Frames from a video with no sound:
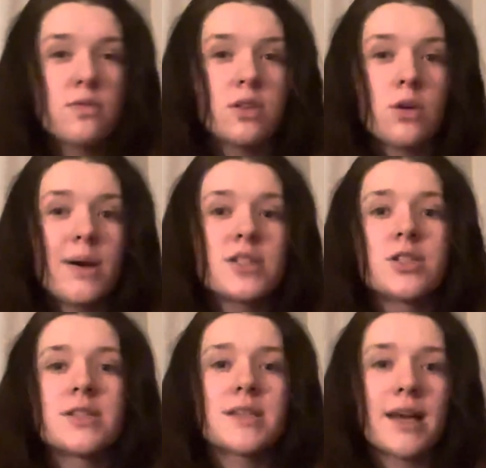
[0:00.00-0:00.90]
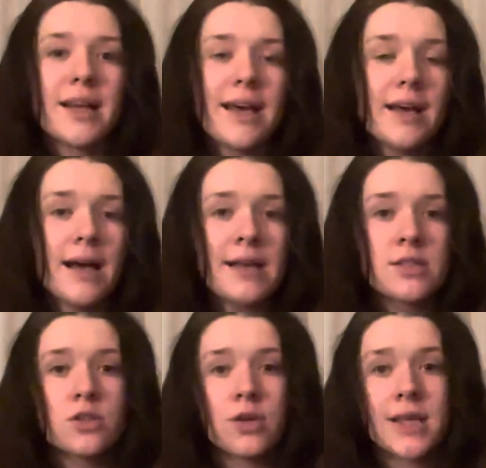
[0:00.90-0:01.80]
the questions that I get
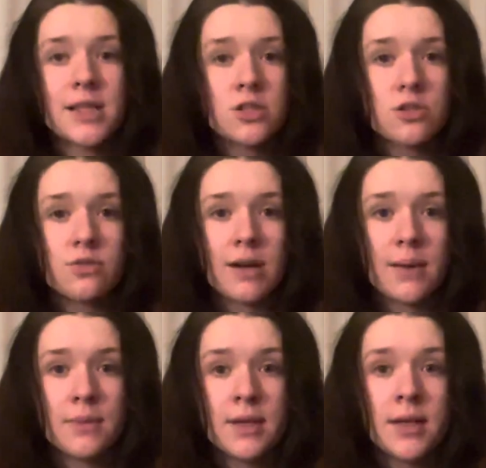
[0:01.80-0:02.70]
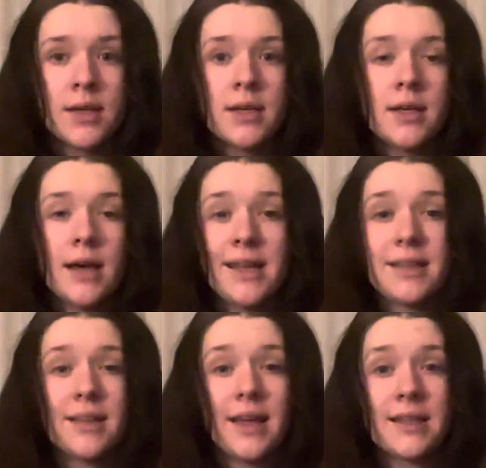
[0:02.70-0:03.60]
asked on Instagram,
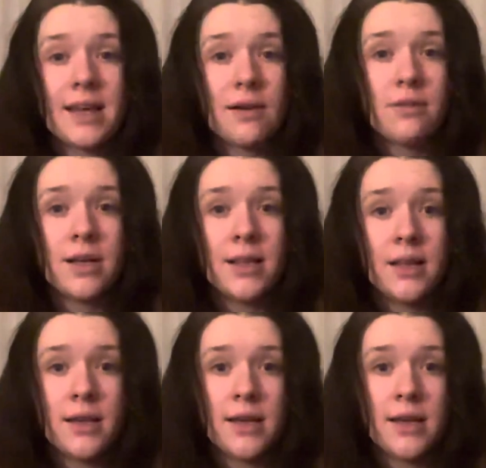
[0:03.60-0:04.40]
anything like that really.